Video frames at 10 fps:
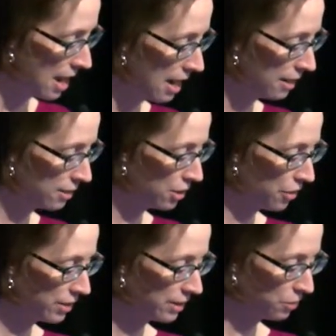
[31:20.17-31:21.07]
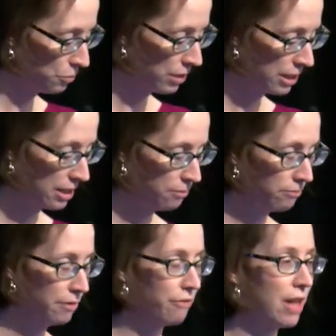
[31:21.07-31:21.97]
And you know, this is really
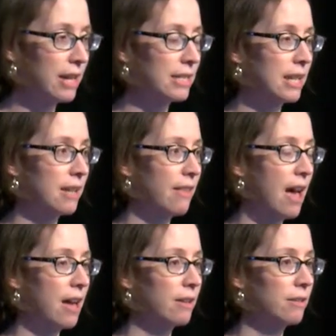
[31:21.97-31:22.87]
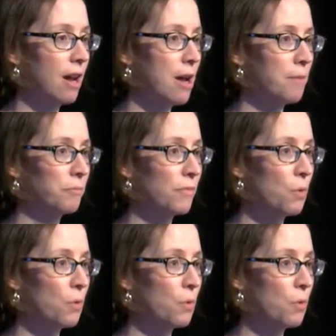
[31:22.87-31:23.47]
reflecting that um,